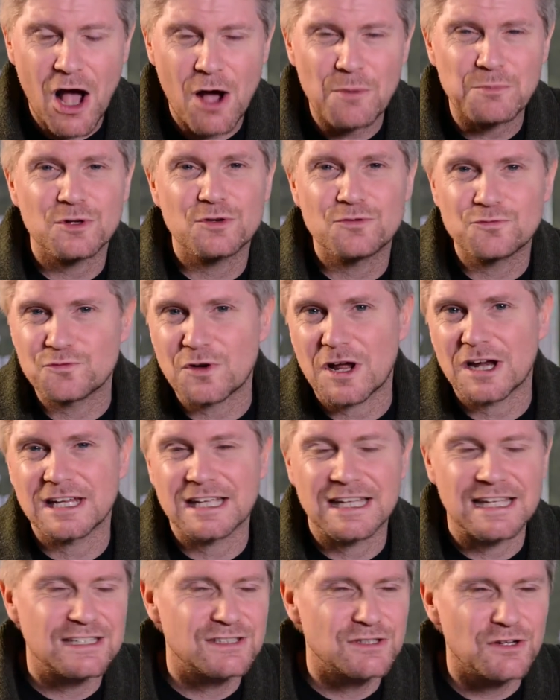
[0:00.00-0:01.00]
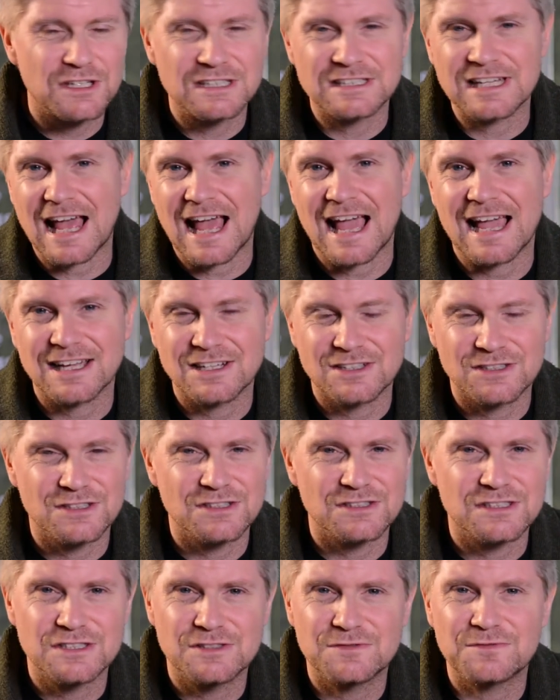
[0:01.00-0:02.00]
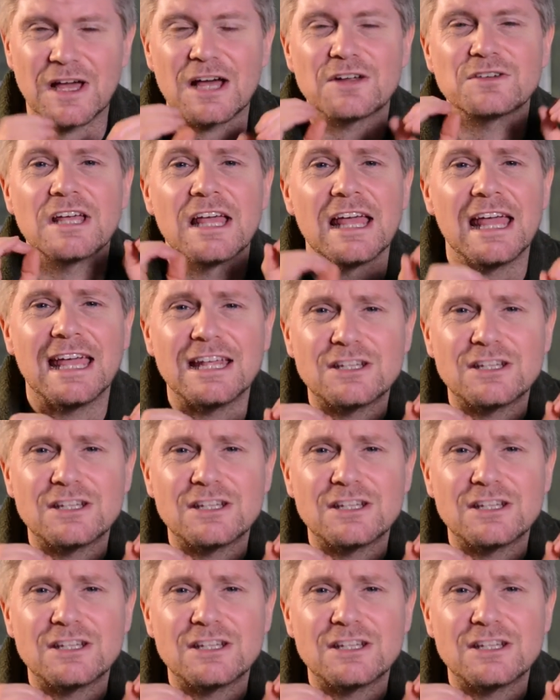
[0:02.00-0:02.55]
up and running, he's got his actors, he's found it.